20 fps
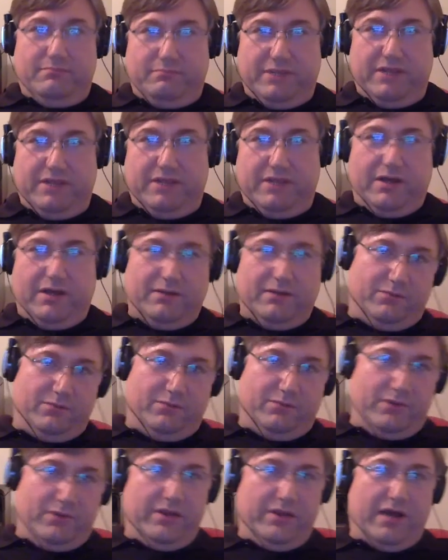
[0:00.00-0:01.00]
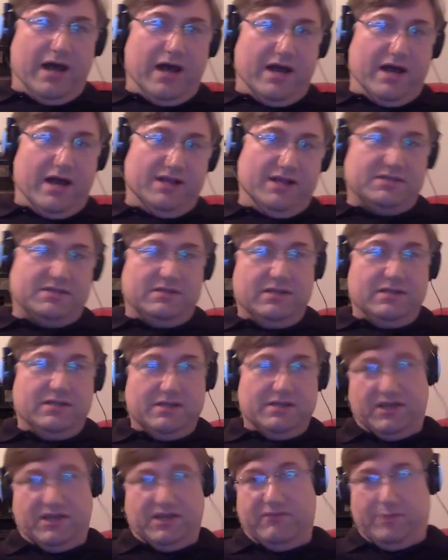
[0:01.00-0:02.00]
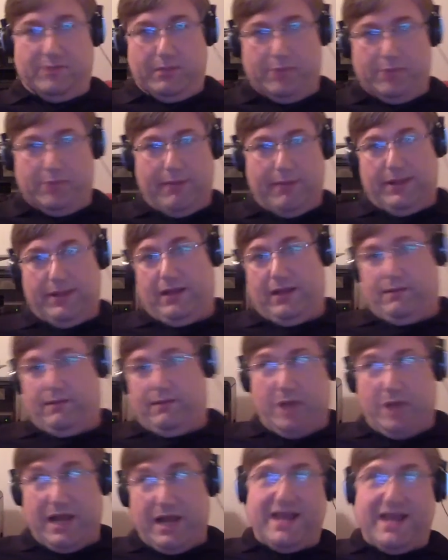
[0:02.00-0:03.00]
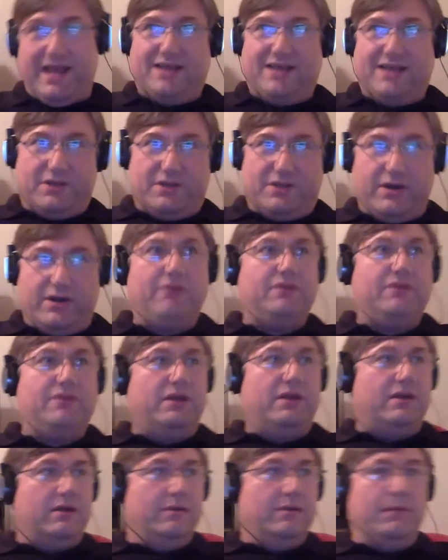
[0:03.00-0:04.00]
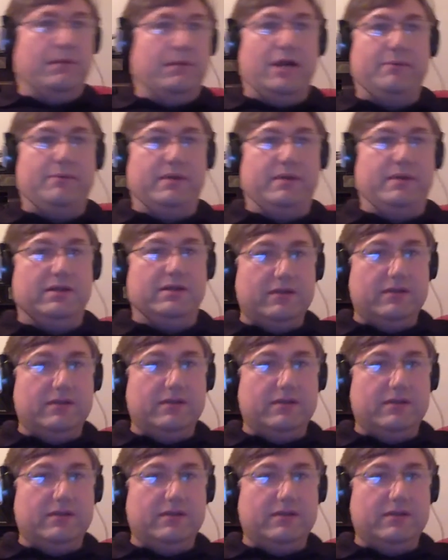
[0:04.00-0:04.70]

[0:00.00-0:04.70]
be on one of the hottest self-pub podcasts that are out there, in my opinion.